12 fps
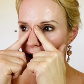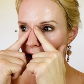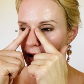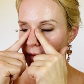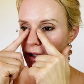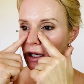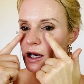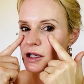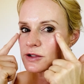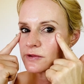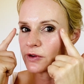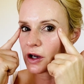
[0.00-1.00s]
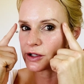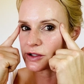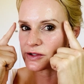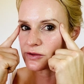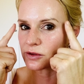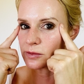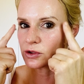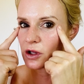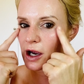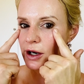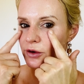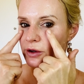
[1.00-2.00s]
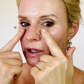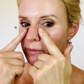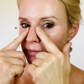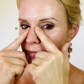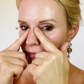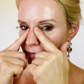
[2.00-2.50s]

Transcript: it hard to find a suitable eye cream